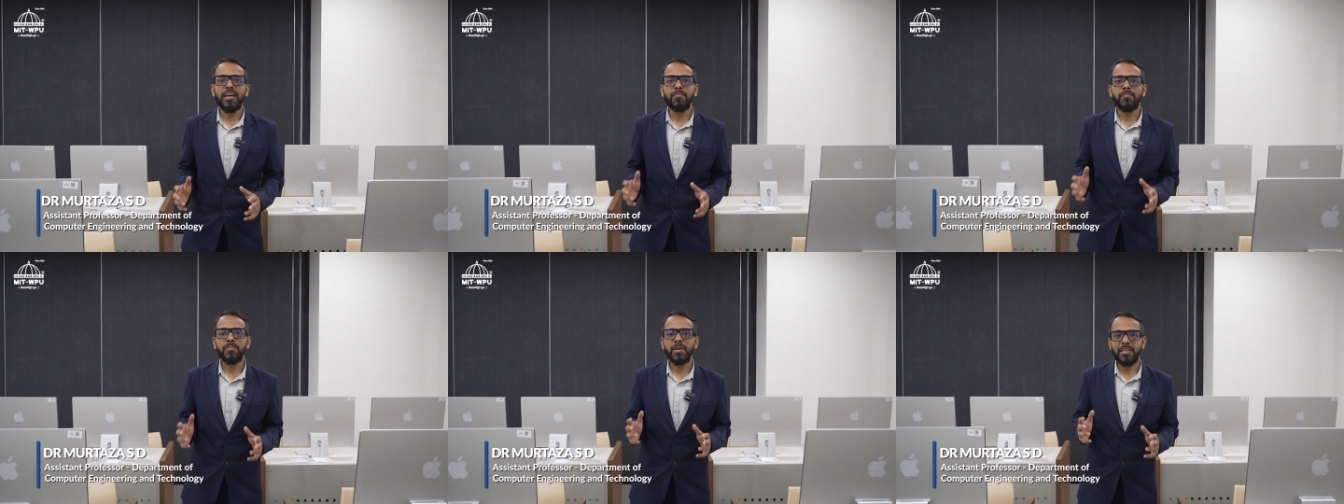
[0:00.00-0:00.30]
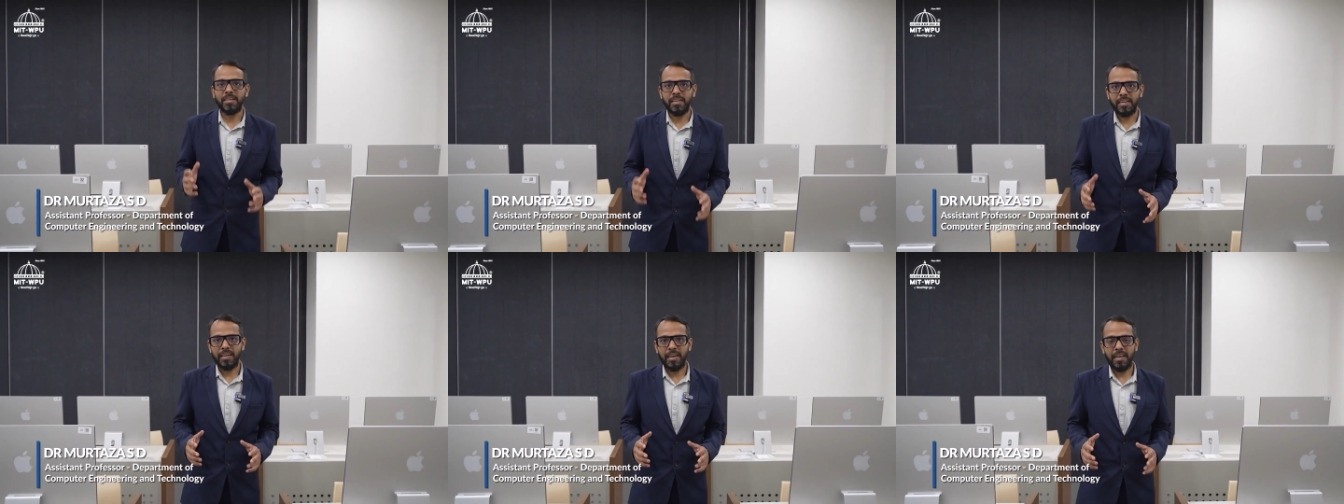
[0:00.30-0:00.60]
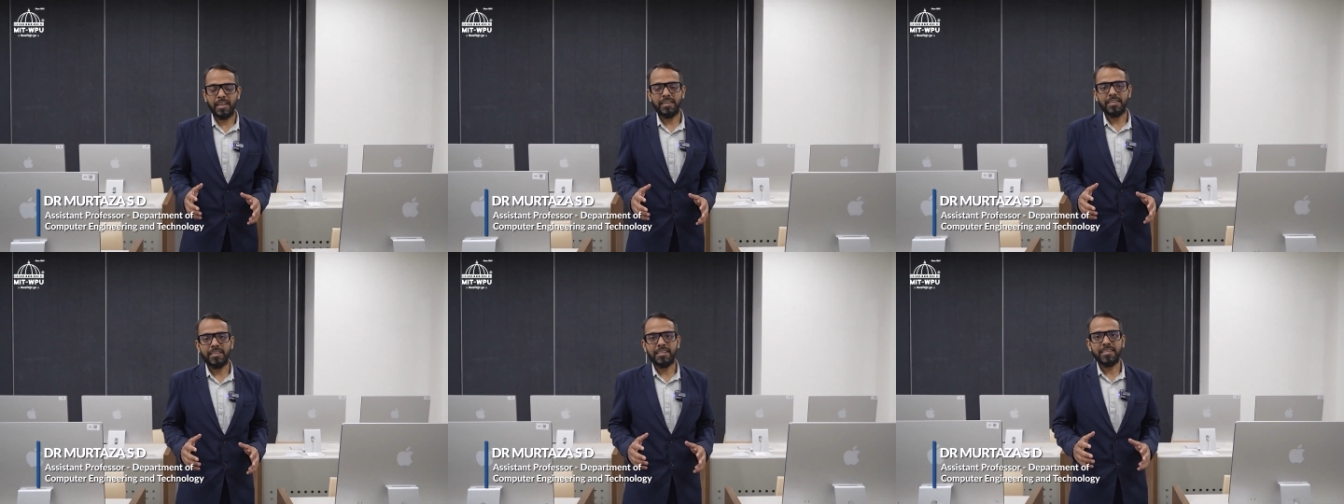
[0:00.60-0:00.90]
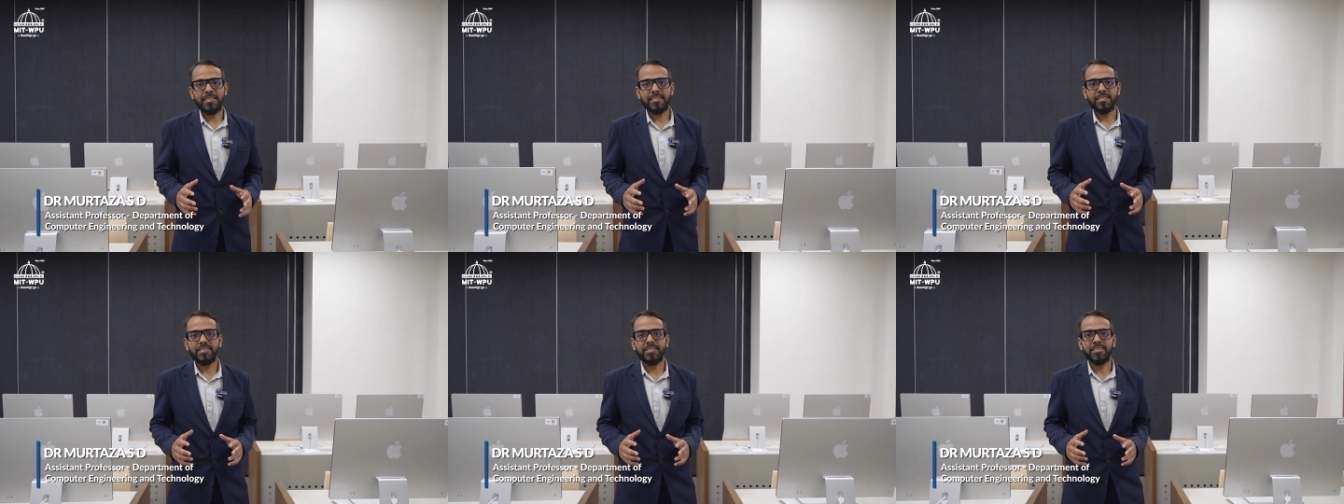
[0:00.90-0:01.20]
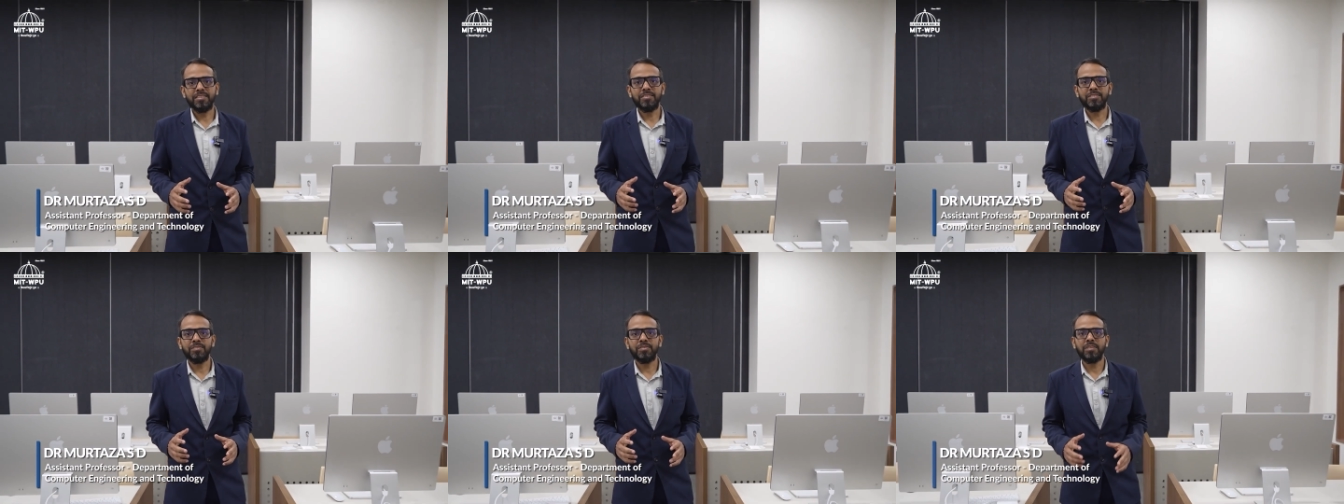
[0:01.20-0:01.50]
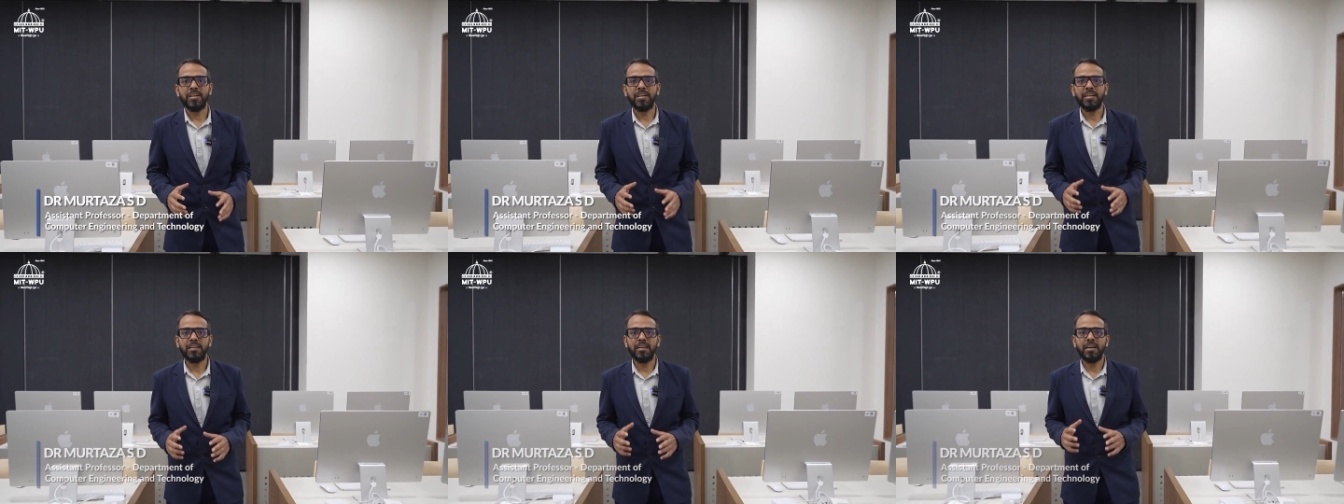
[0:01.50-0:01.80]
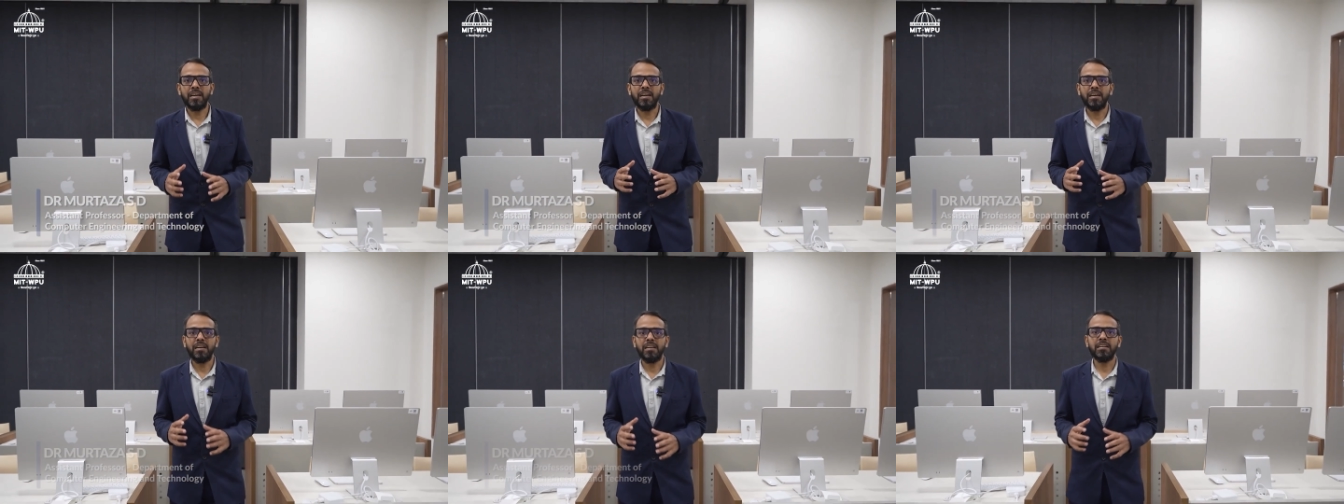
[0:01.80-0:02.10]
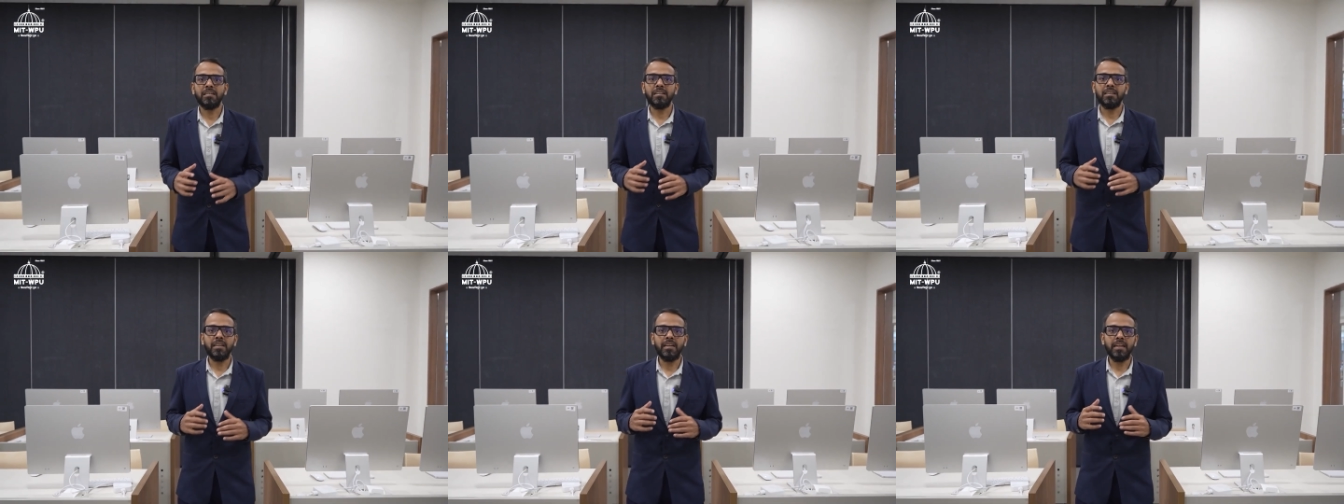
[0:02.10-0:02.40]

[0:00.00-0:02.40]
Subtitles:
and big data analytics so that our